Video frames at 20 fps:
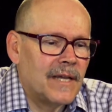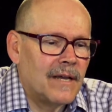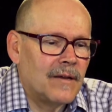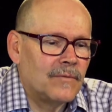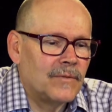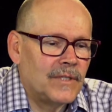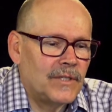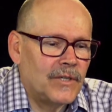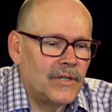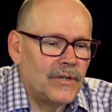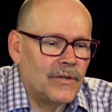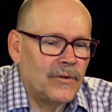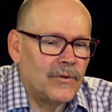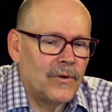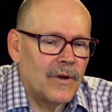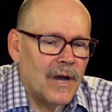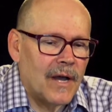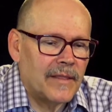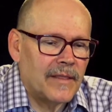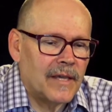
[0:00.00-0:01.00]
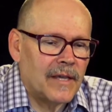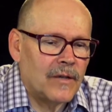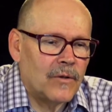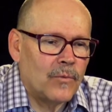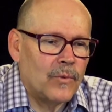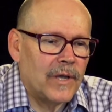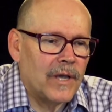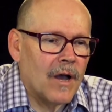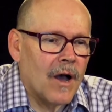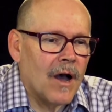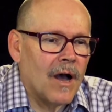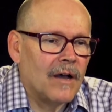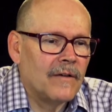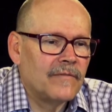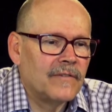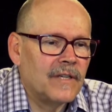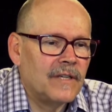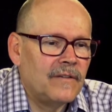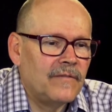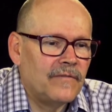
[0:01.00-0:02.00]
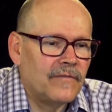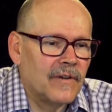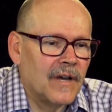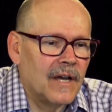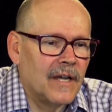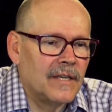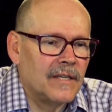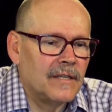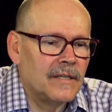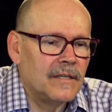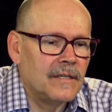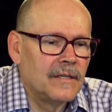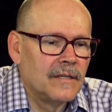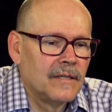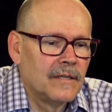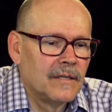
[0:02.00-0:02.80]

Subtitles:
down to, I think we often fund